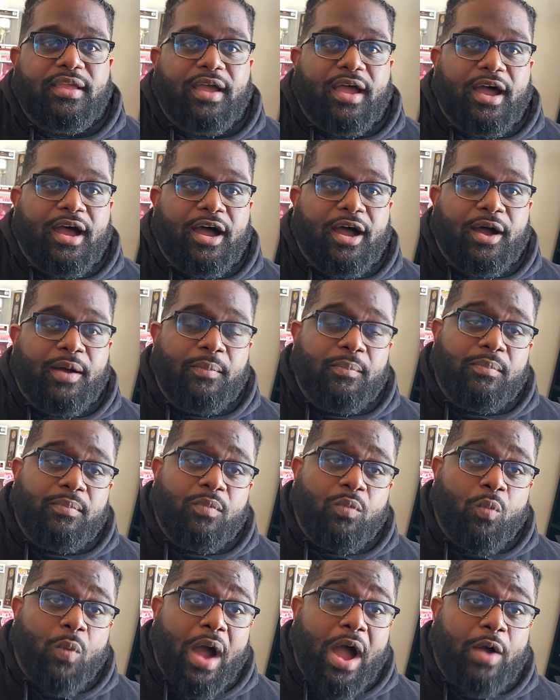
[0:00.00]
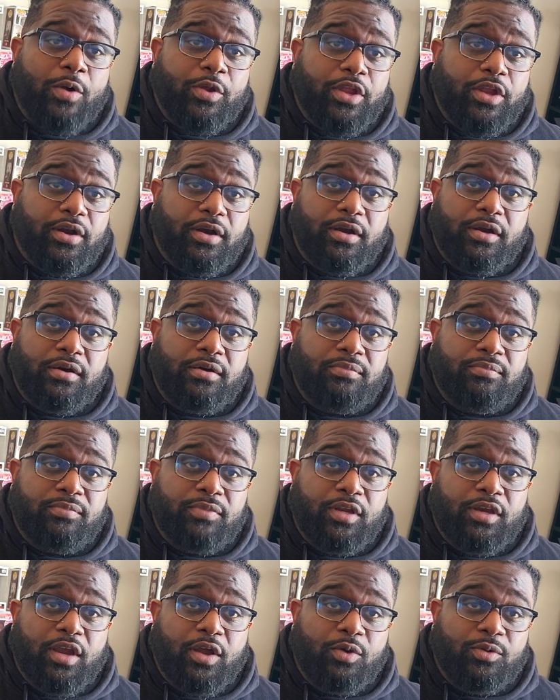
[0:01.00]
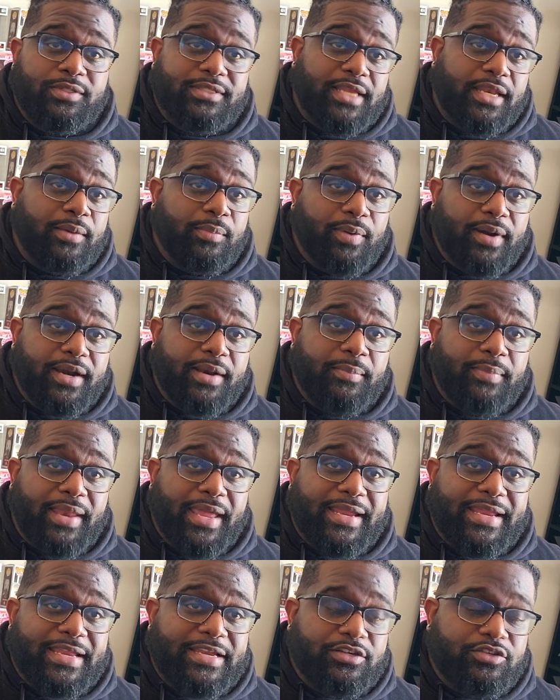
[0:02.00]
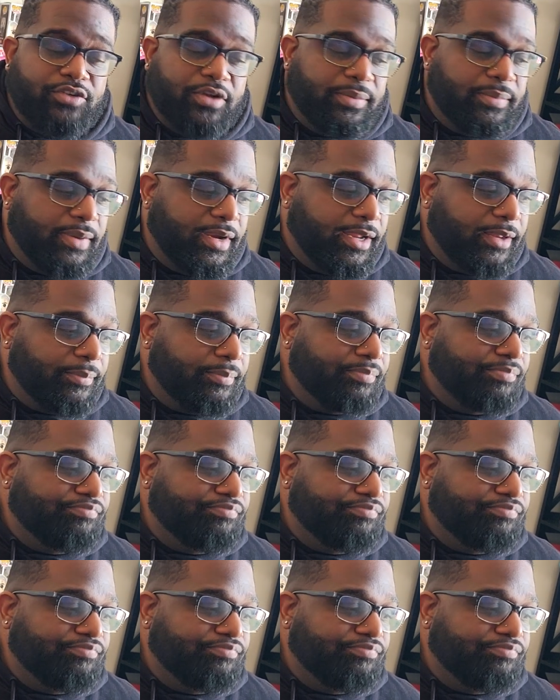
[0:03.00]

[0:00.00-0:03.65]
um, while you're, you know, celebrating Black History Month.